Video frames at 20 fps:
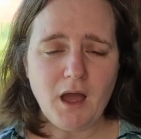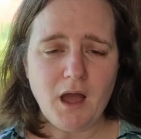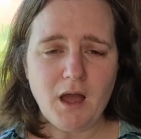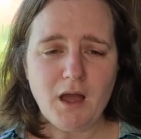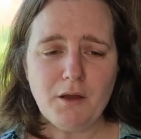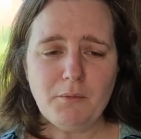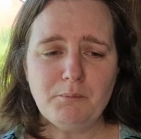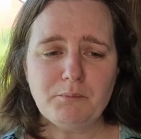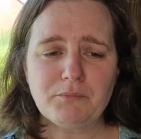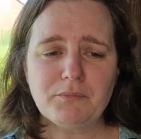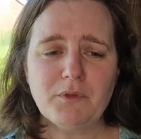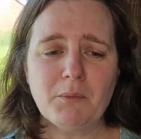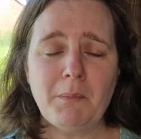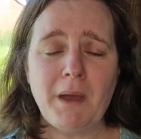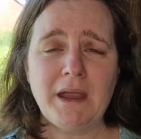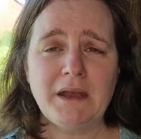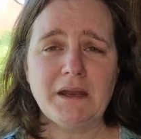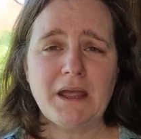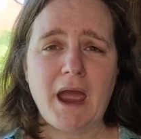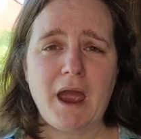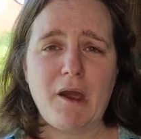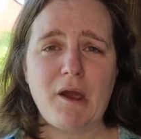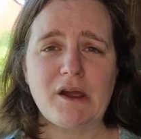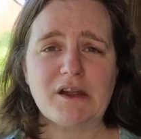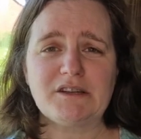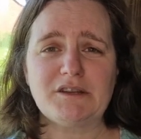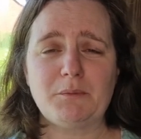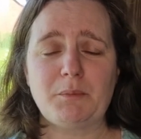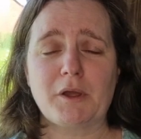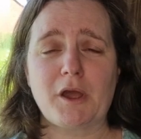um, the main
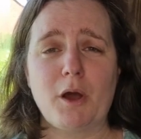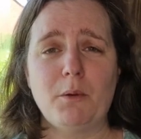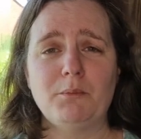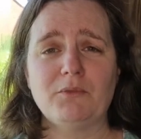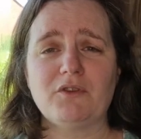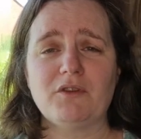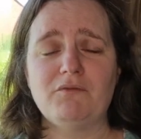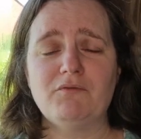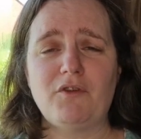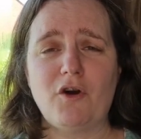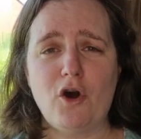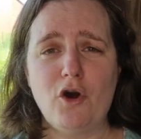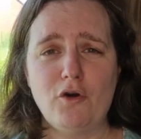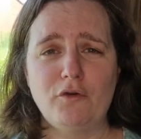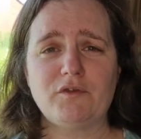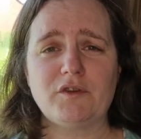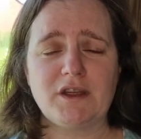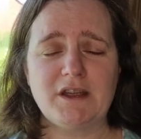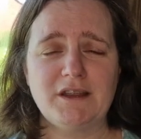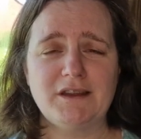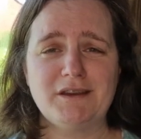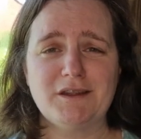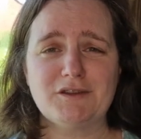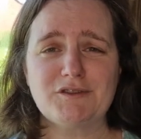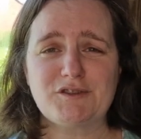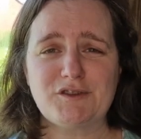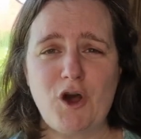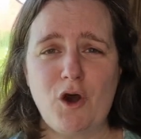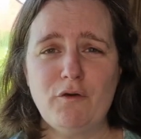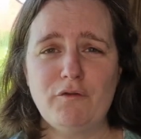character becomes involved in
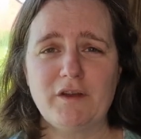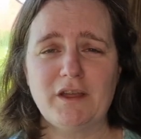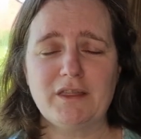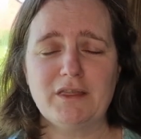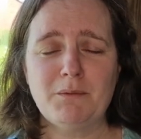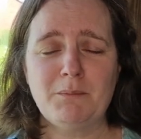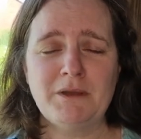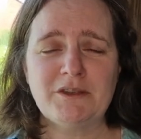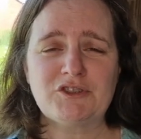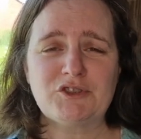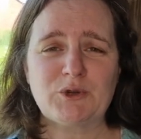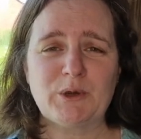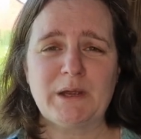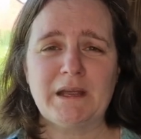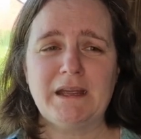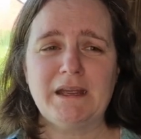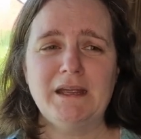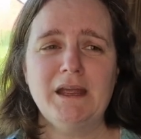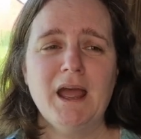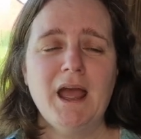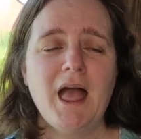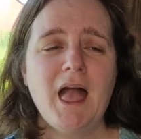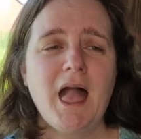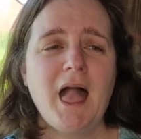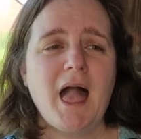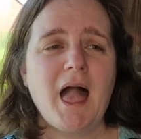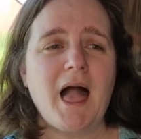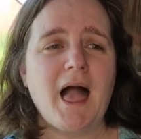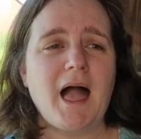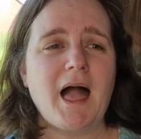solving the mystery
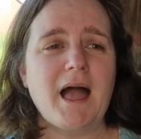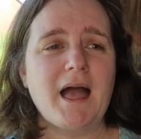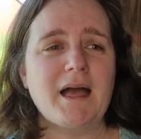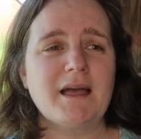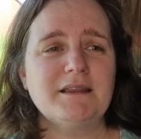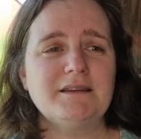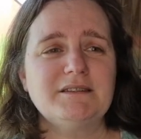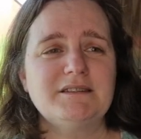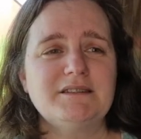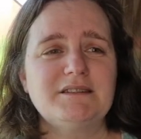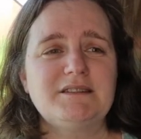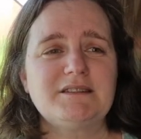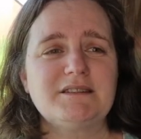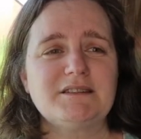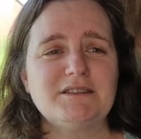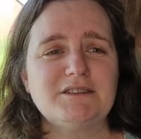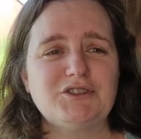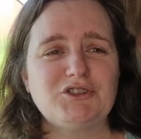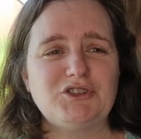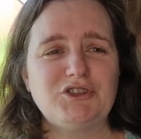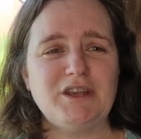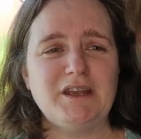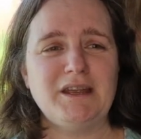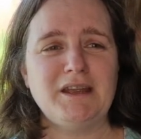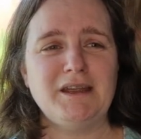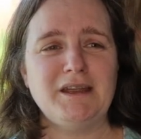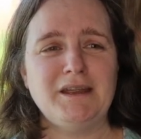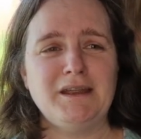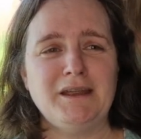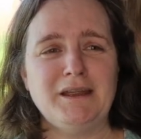and
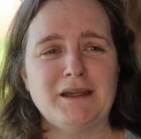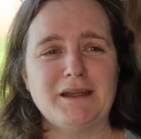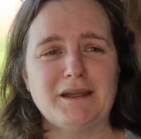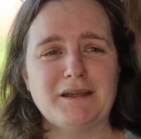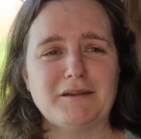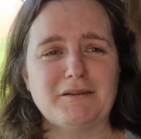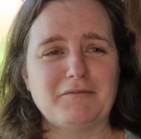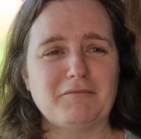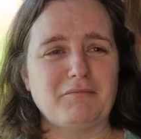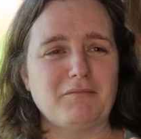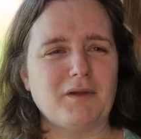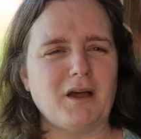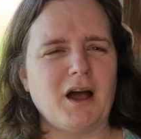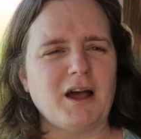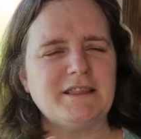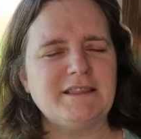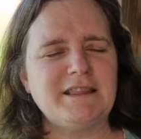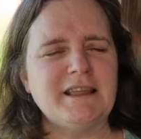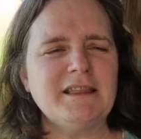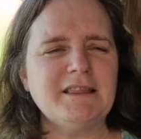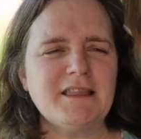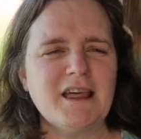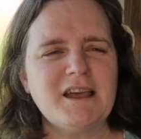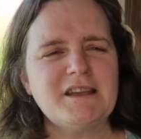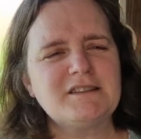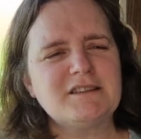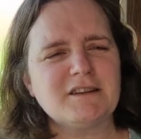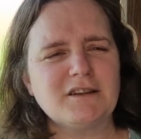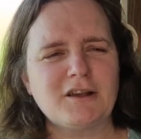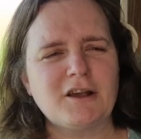she, I think
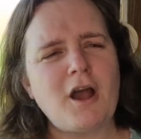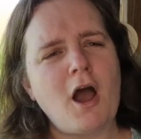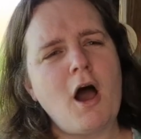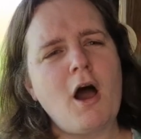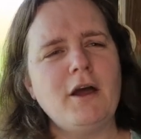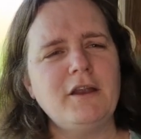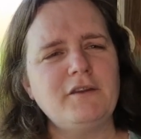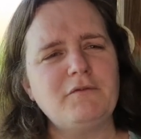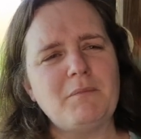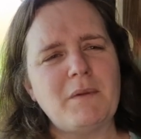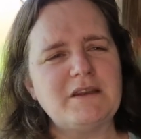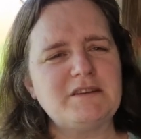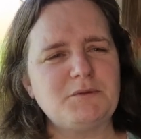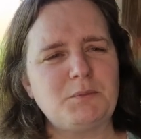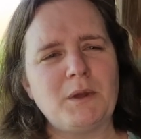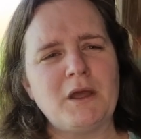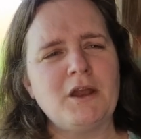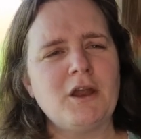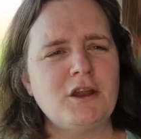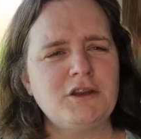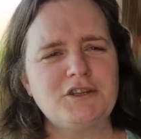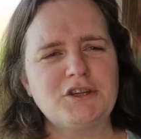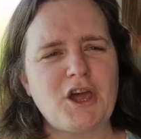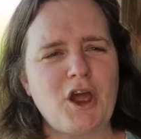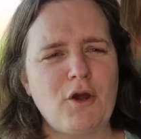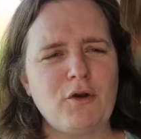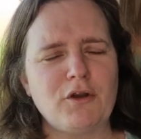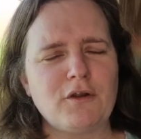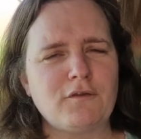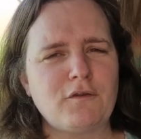there's kind of meant to be an
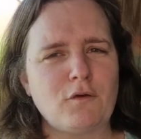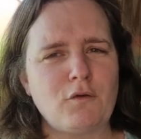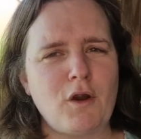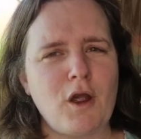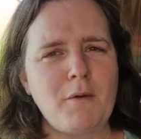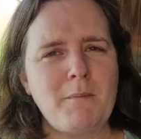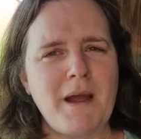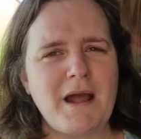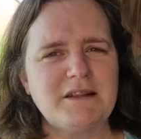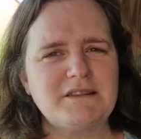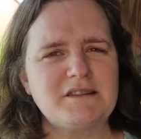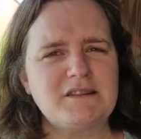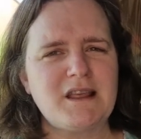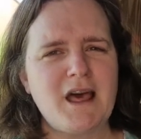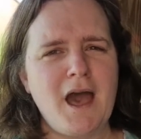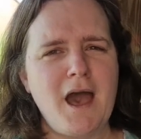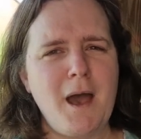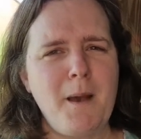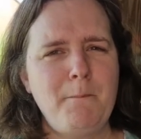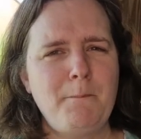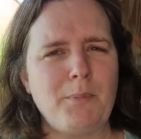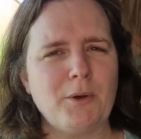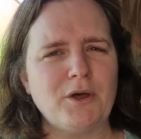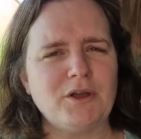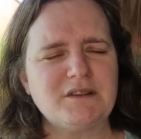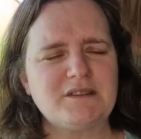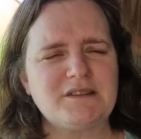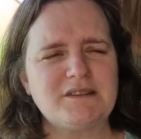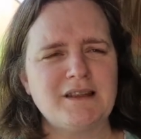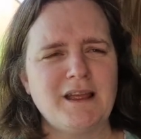undercurrent of a romance there,
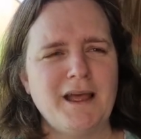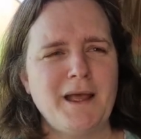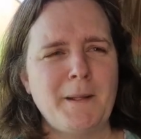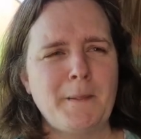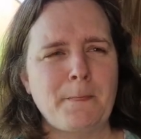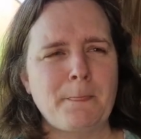but